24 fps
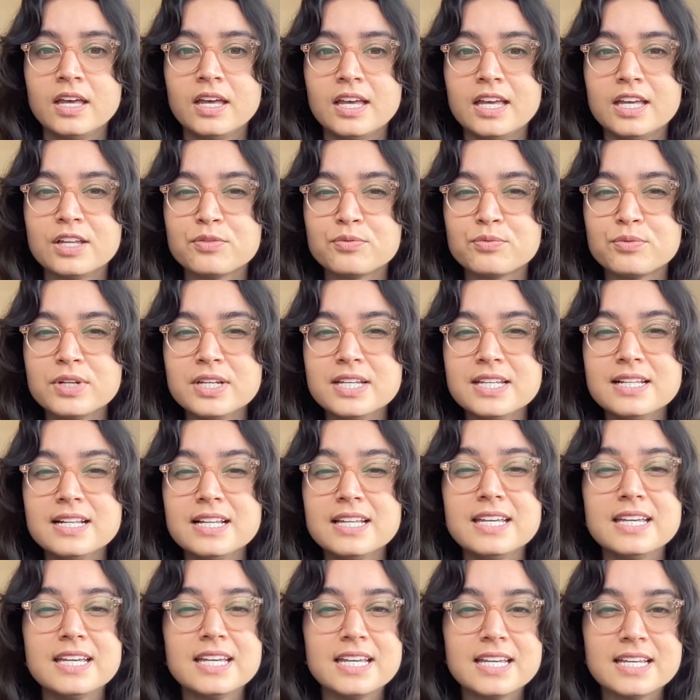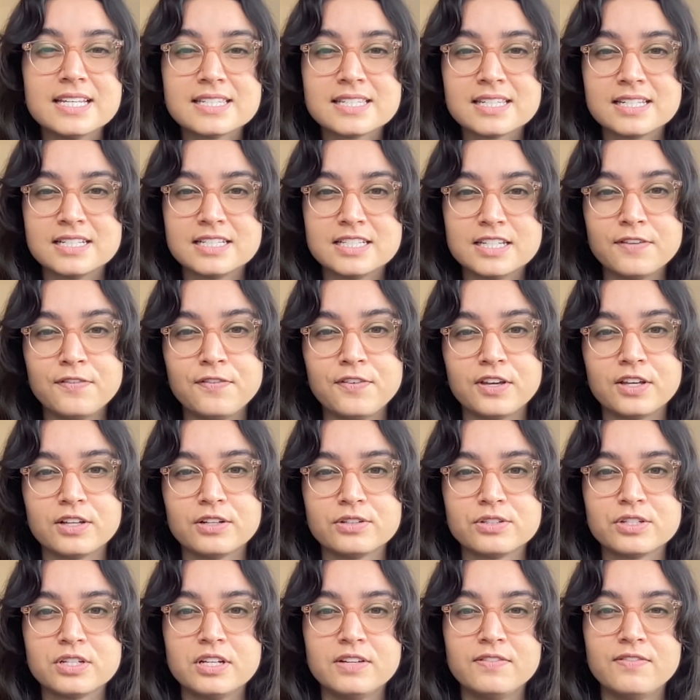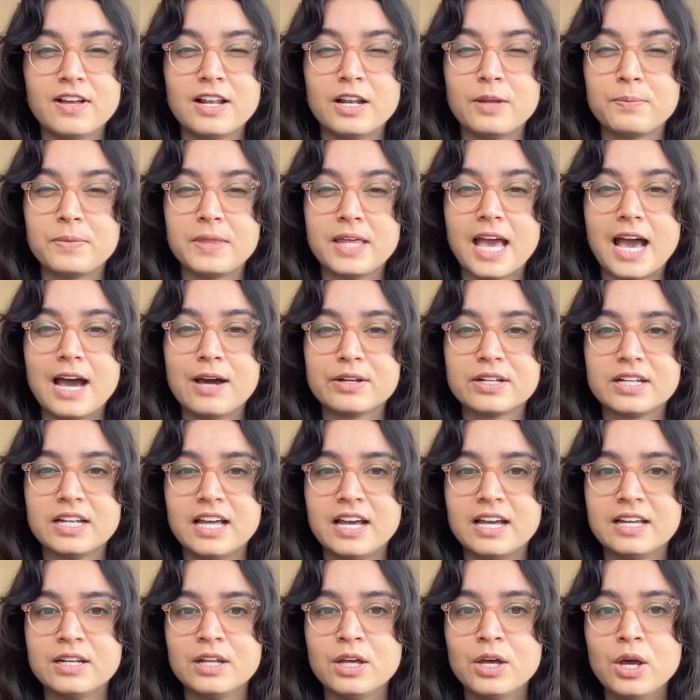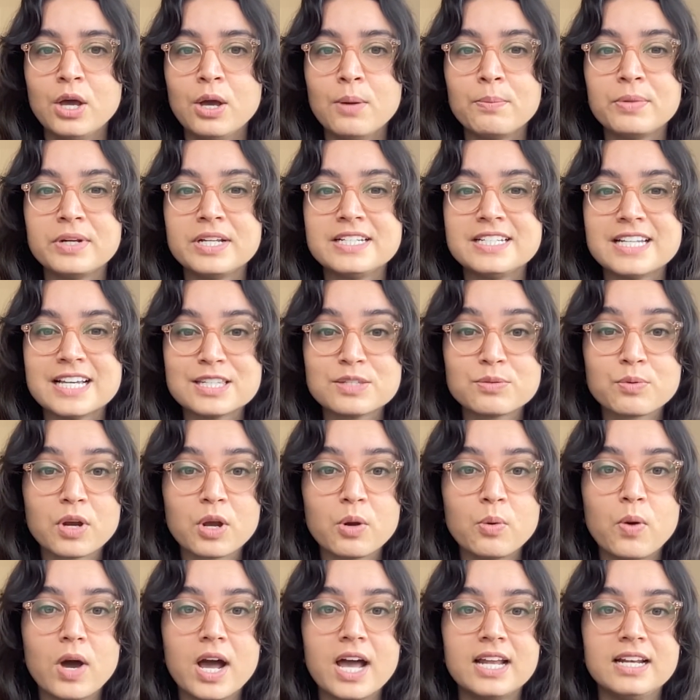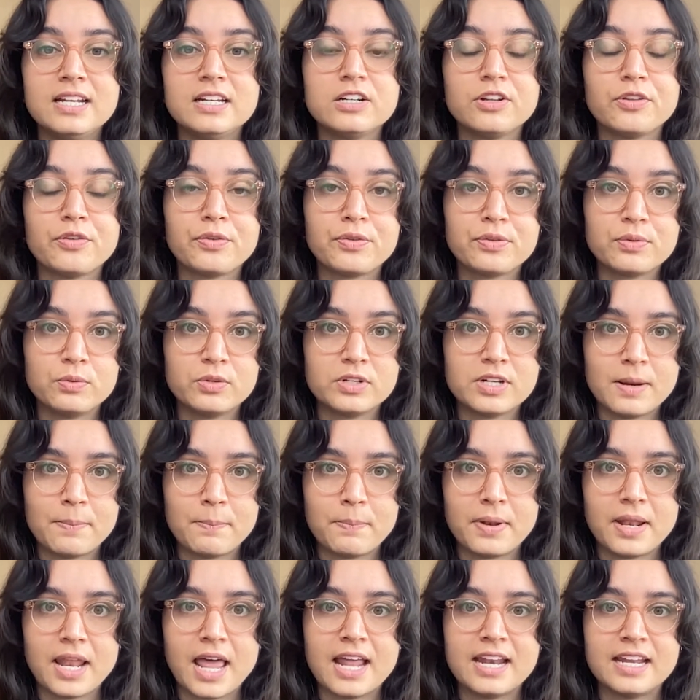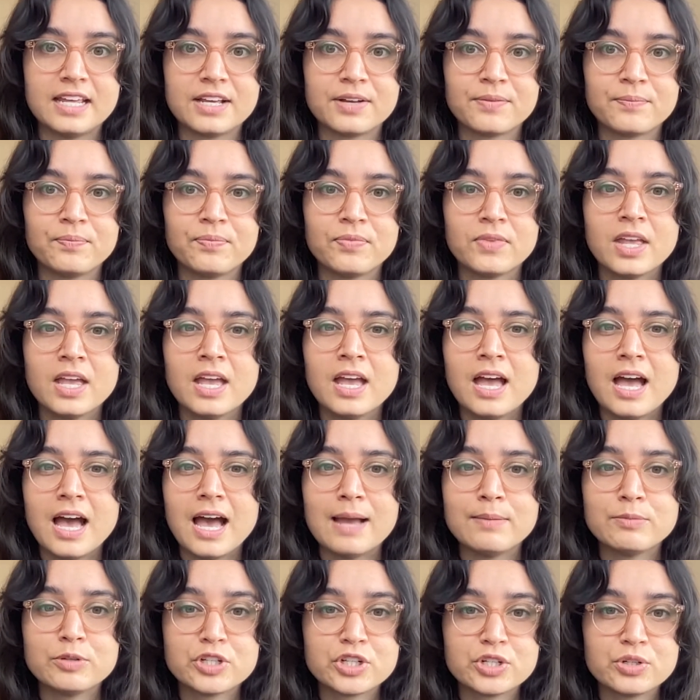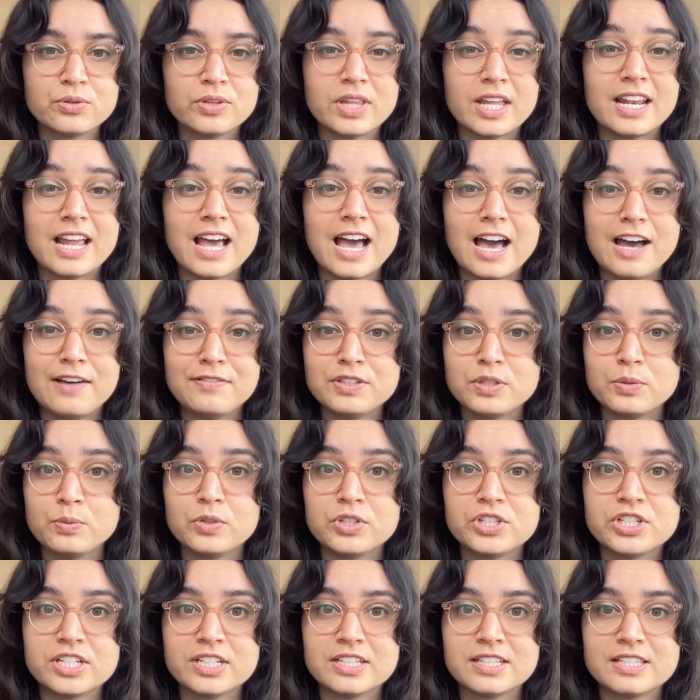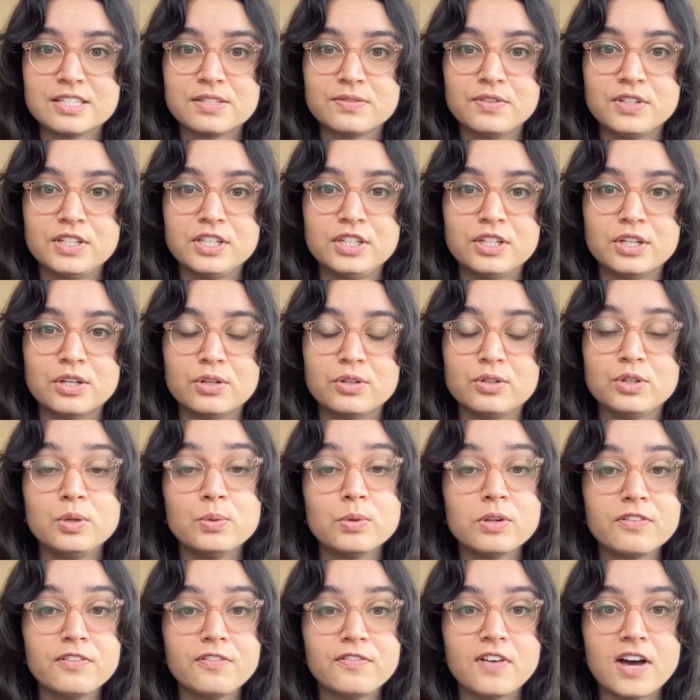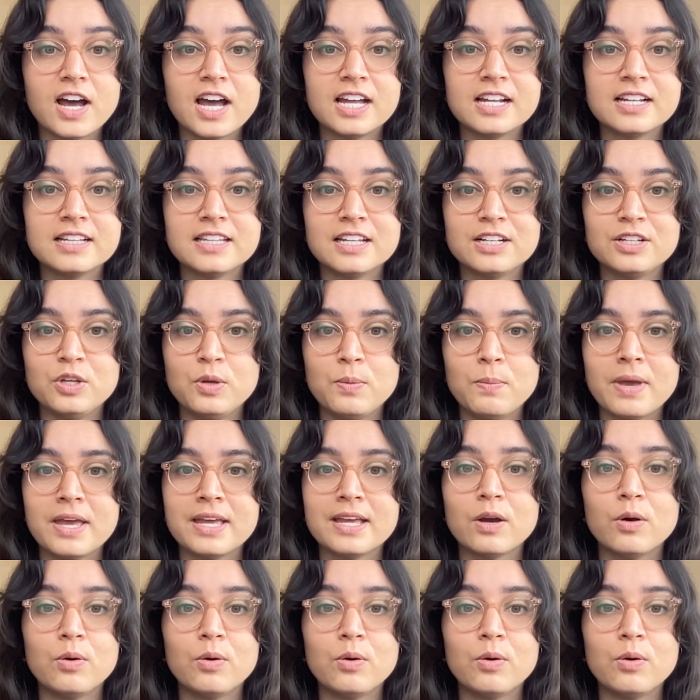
It really isn't difficult to develop the outline, but it does require a little thought and planning. I'm sure that after watching this video, you will find that you may